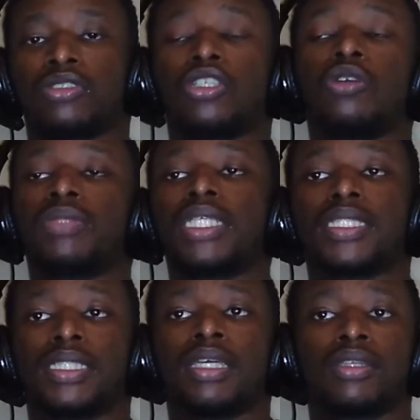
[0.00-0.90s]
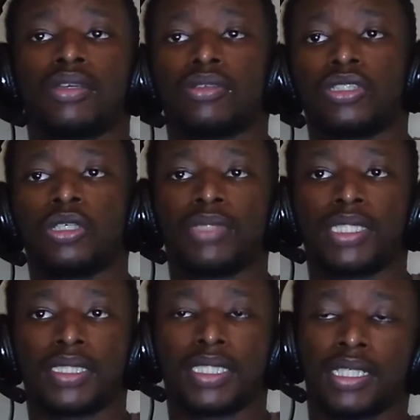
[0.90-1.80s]
Tobe did his thing, though. Tobe
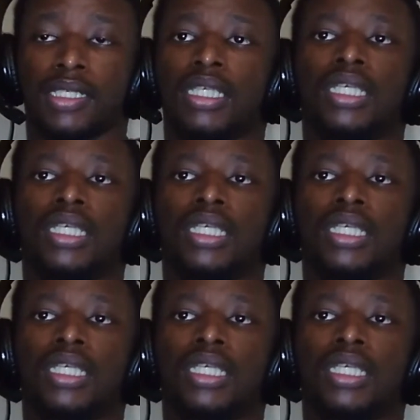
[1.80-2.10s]
did his thing.